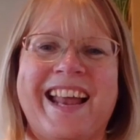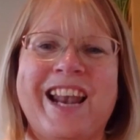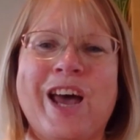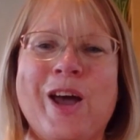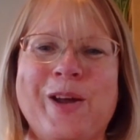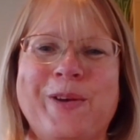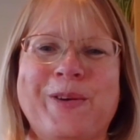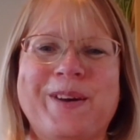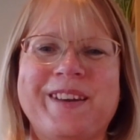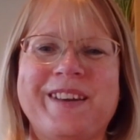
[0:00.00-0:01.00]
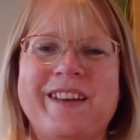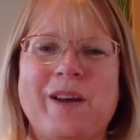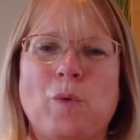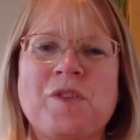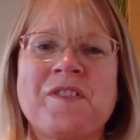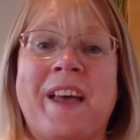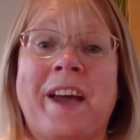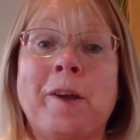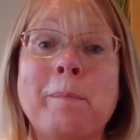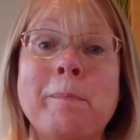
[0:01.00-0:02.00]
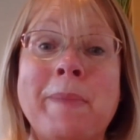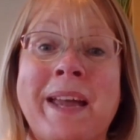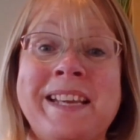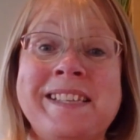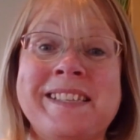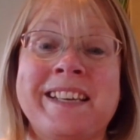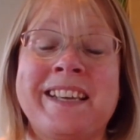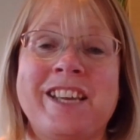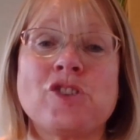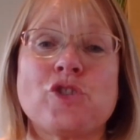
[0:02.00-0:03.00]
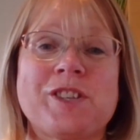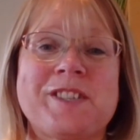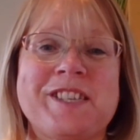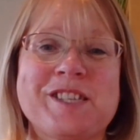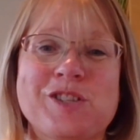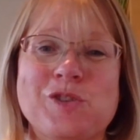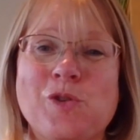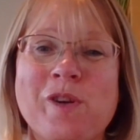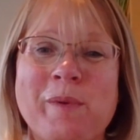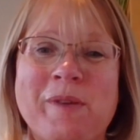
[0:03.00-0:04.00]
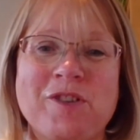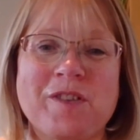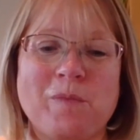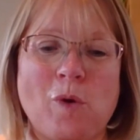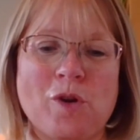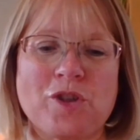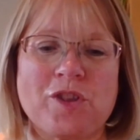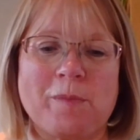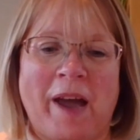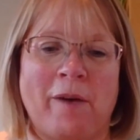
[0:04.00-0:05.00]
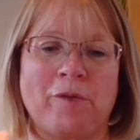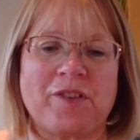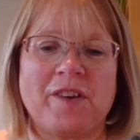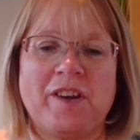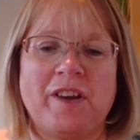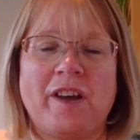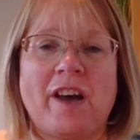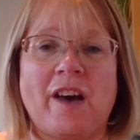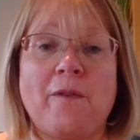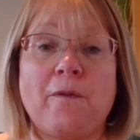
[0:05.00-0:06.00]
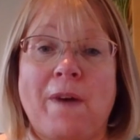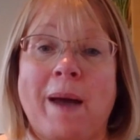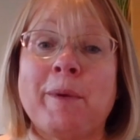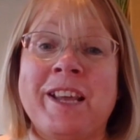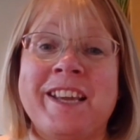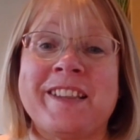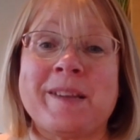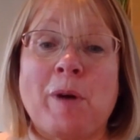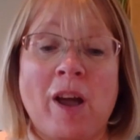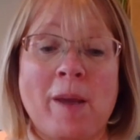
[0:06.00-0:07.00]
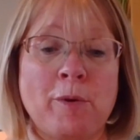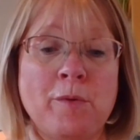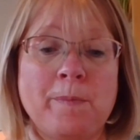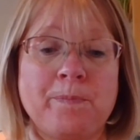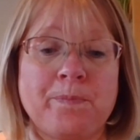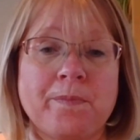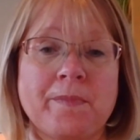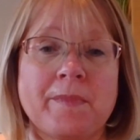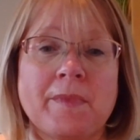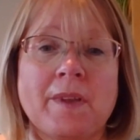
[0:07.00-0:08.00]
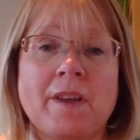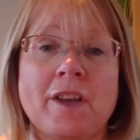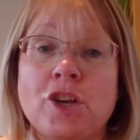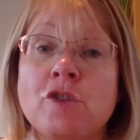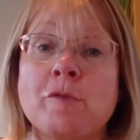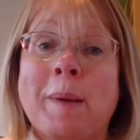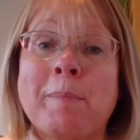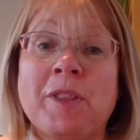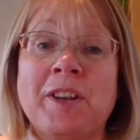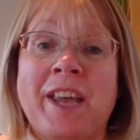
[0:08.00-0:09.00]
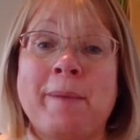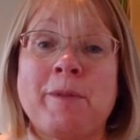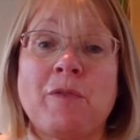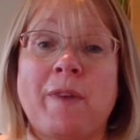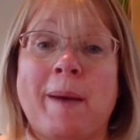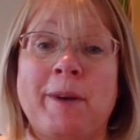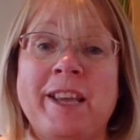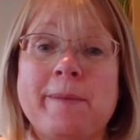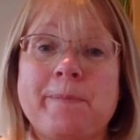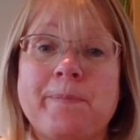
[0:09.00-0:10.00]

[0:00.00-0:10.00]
Hello. Wasn't that an amazing, interesting story we've just watched about a family in the Bible? Can you remember the name of the family?